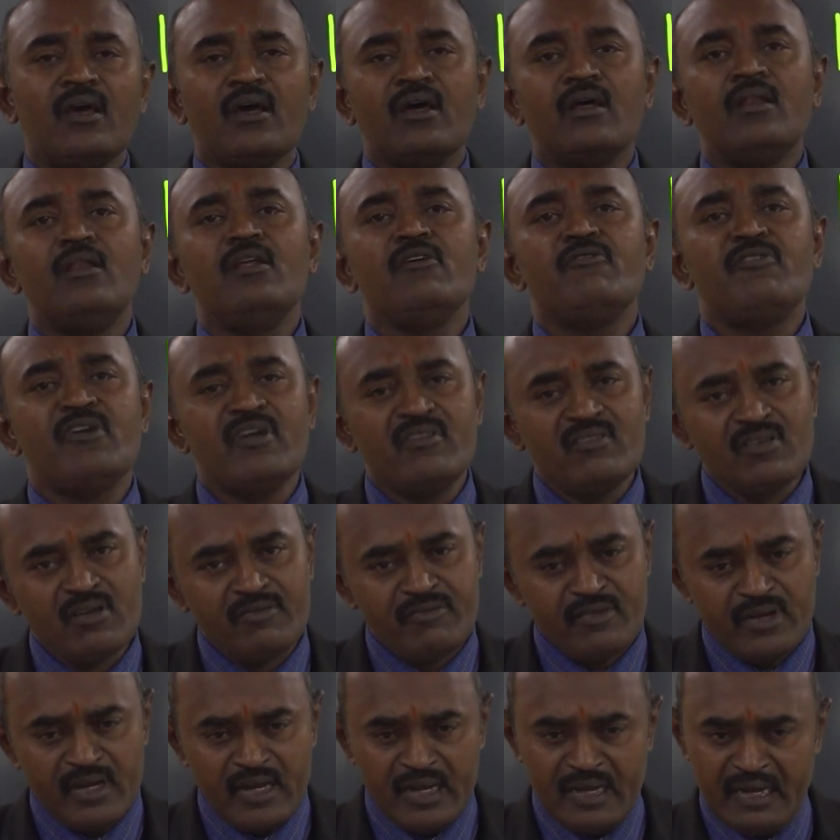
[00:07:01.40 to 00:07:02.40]
early phase
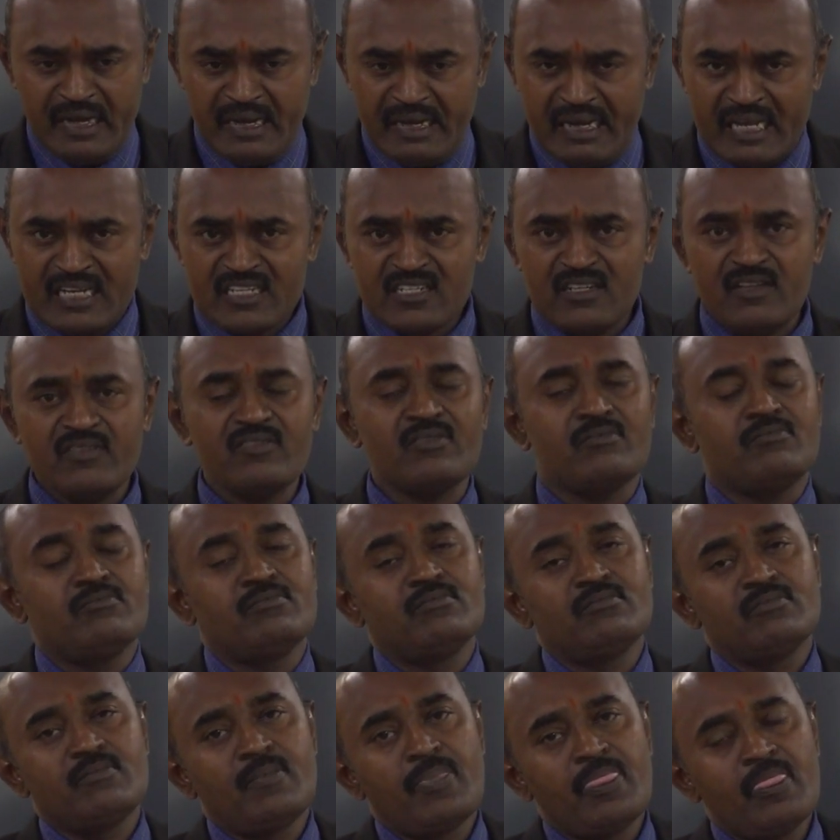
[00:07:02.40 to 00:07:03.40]
of Indian nationalism.
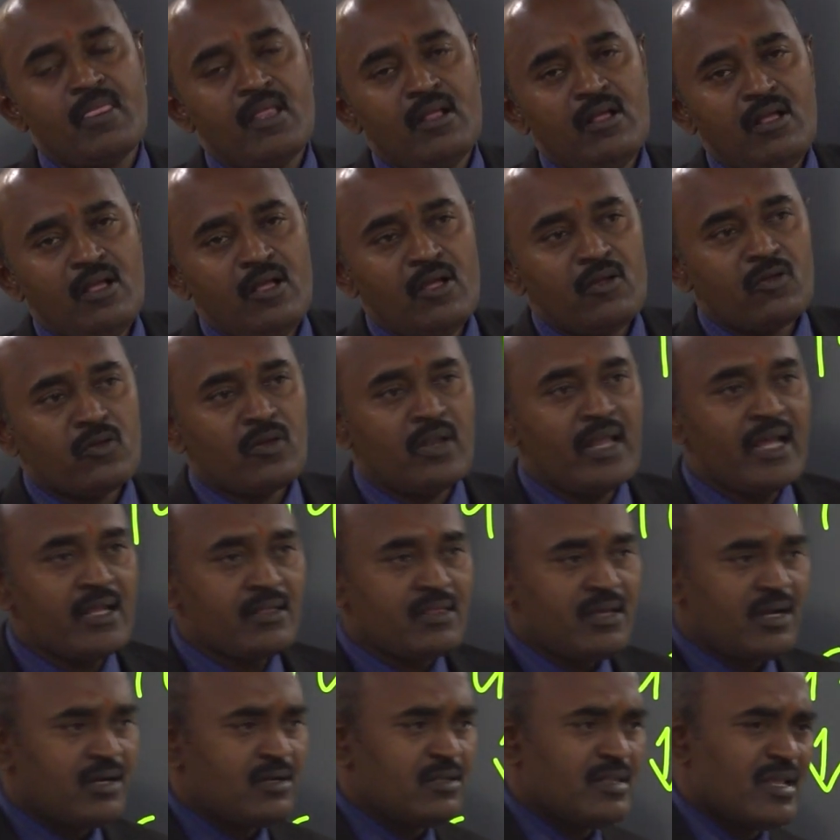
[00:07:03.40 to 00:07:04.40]
So like
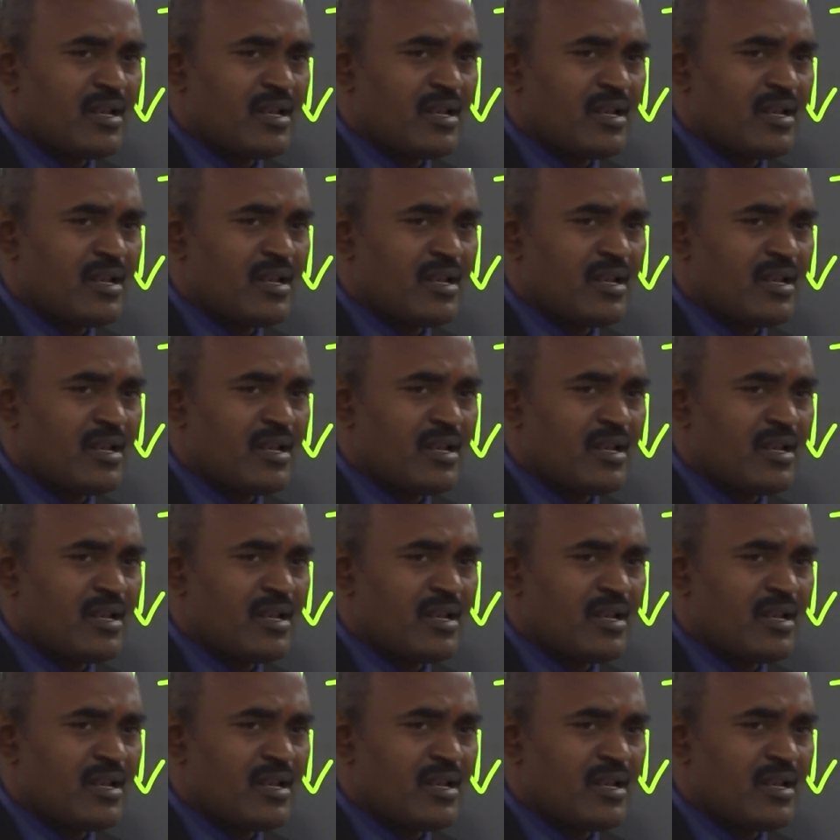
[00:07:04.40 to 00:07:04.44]
that,